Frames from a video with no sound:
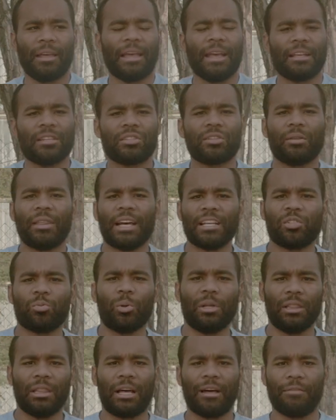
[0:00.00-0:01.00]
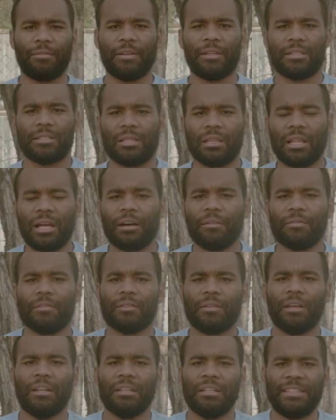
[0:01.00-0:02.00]
And so that's what love is.
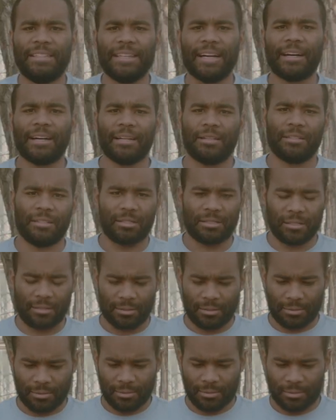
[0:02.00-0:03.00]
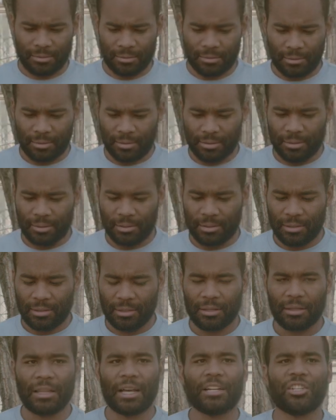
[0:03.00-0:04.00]
Love does
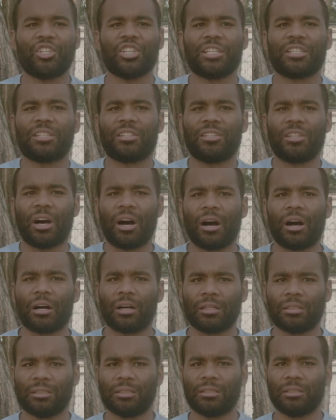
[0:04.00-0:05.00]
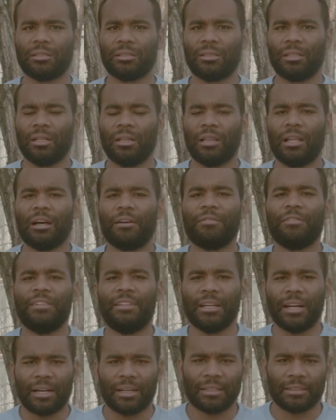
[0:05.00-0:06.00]
not just talks. Love
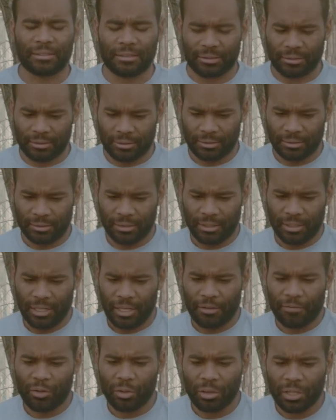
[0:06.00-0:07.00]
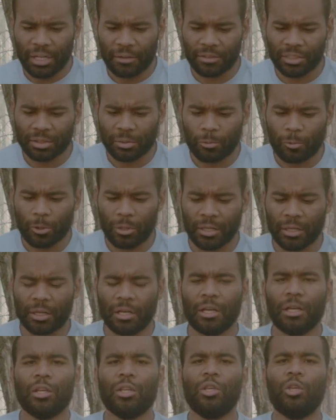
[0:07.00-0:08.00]
does. If you love someone,
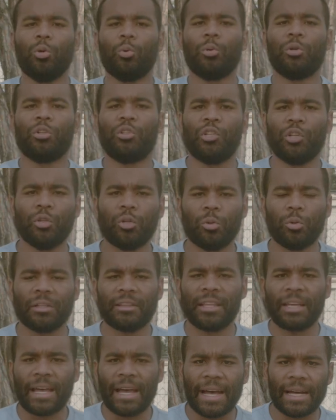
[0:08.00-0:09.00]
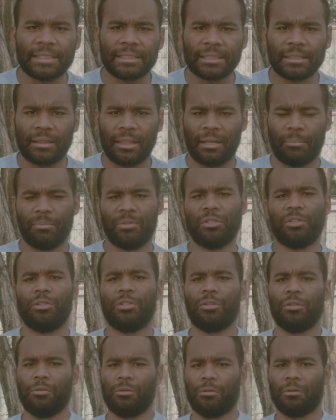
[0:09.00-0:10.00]
you will do what they ask them to
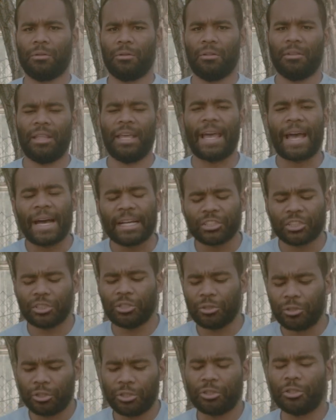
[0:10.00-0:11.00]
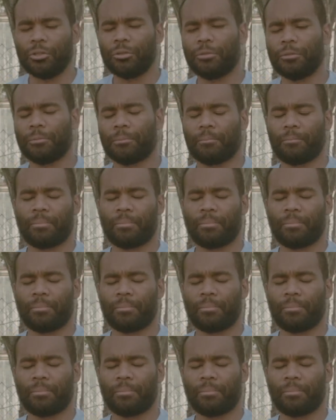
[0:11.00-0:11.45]
do. They ask you to do.